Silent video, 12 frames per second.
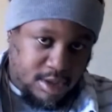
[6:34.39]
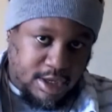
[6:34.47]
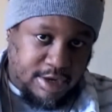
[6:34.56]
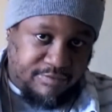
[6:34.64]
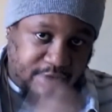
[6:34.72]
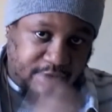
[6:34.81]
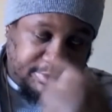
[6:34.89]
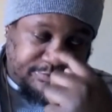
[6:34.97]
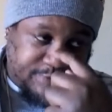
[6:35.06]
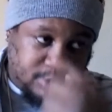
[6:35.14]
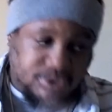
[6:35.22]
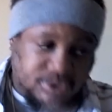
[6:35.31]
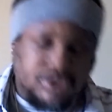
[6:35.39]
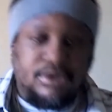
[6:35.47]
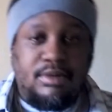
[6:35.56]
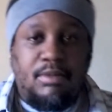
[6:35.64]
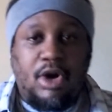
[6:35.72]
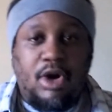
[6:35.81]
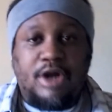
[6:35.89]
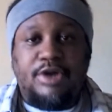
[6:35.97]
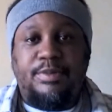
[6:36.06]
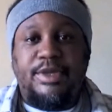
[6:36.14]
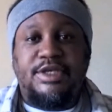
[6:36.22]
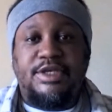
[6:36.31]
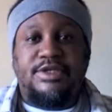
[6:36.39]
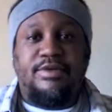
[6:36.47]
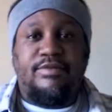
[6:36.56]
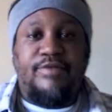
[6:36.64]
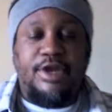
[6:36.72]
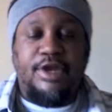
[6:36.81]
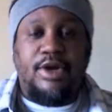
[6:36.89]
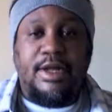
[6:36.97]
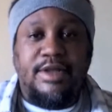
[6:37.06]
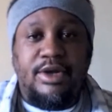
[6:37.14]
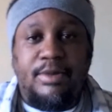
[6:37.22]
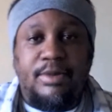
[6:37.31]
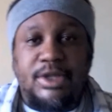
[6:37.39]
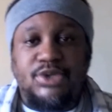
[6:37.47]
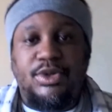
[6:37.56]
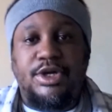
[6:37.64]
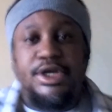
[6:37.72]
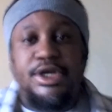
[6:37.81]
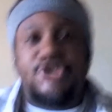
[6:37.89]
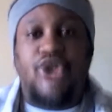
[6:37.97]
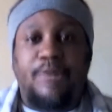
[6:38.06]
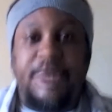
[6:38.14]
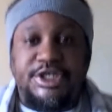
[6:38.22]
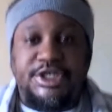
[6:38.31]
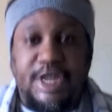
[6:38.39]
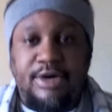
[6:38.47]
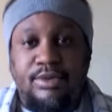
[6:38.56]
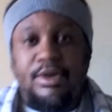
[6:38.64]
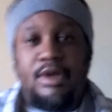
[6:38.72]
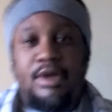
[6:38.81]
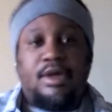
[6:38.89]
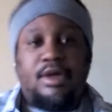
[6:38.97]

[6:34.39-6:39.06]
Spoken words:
in the very first Mark of the Beast video I did on my Sword Cut Sharply channel,